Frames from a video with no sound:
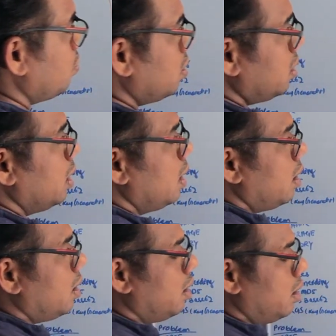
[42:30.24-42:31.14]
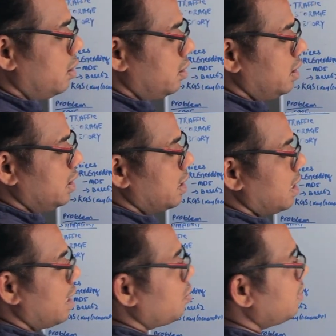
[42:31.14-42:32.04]
the these are the
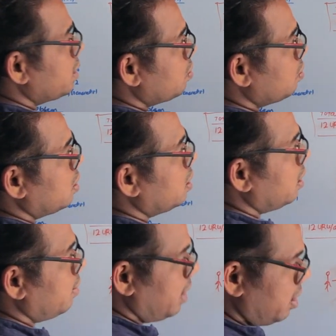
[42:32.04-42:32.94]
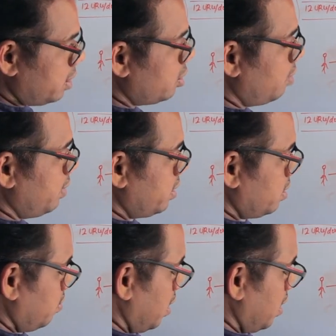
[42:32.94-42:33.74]
arguments to the service we